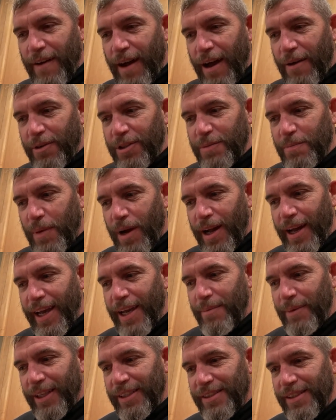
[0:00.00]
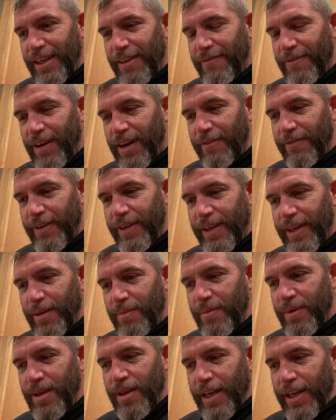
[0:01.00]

I was buying my stuff off of him,